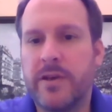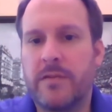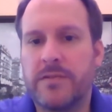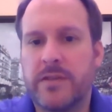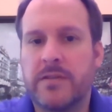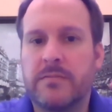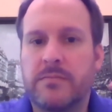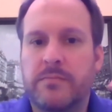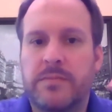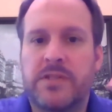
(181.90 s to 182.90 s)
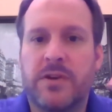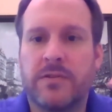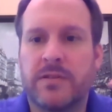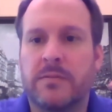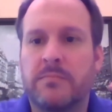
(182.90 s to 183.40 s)
the offseason
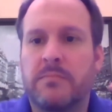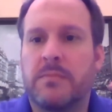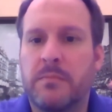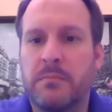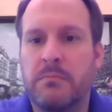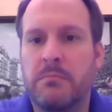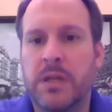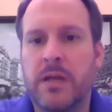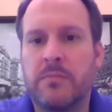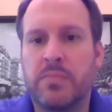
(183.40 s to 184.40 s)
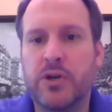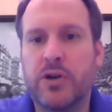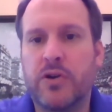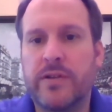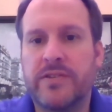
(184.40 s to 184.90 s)
starts to
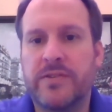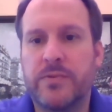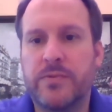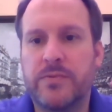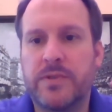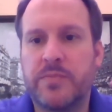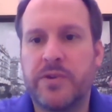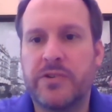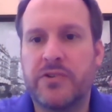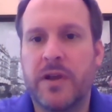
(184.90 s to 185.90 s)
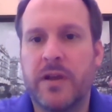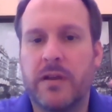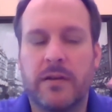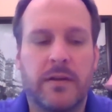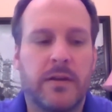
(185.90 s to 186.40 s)
blur into spring
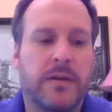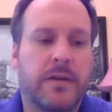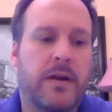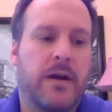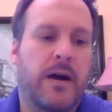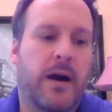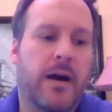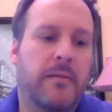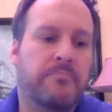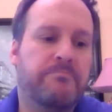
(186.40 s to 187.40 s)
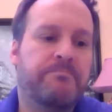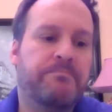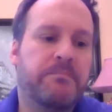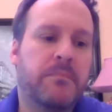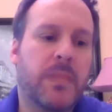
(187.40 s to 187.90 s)
training,
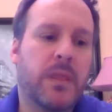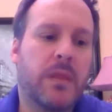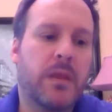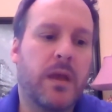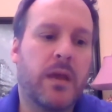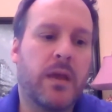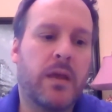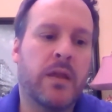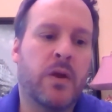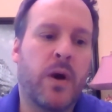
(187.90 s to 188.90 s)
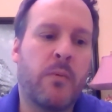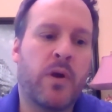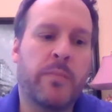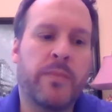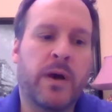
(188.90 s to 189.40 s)
you know, I
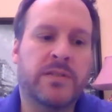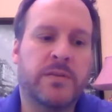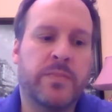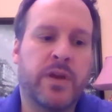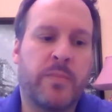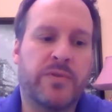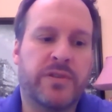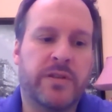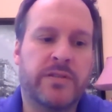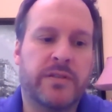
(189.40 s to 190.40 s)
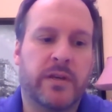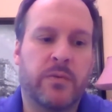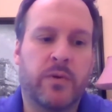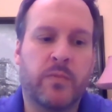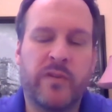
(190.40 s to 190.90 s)
want us to be opportunistic,
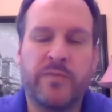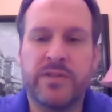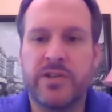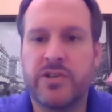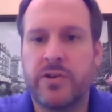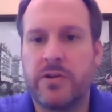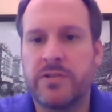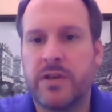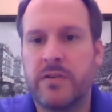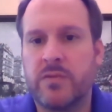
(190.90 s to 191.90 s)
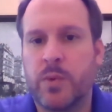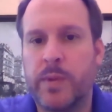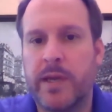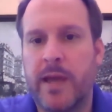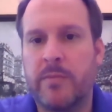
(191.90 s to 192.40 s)
where we've positioned ourselves where
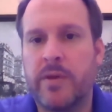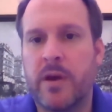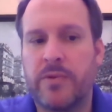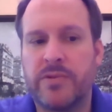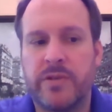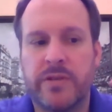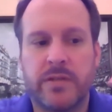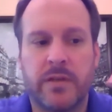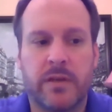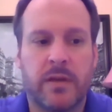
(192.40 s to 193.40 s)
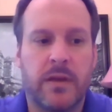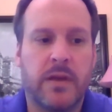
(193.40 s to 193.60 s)
we can be opportunistic.